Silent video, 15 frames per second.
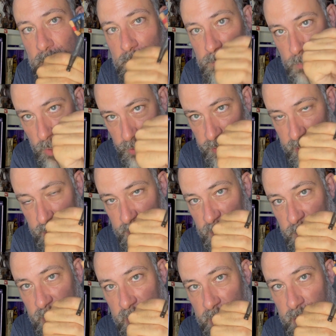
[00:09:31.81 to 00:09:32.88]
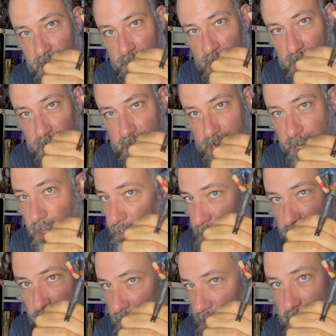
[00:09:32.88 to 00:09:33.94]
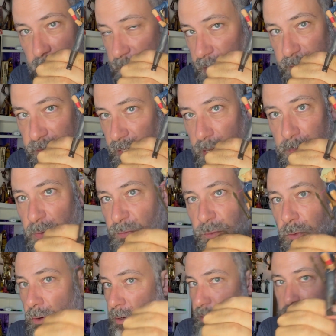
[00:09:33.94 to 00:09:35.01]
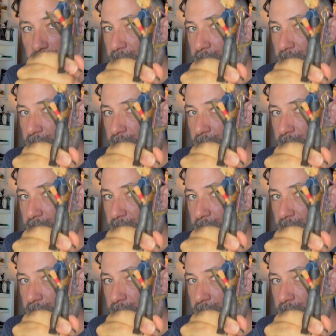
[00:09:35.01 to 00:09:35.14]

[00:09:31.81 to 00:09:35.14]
Mercenary Omega in my case, but as I've said before,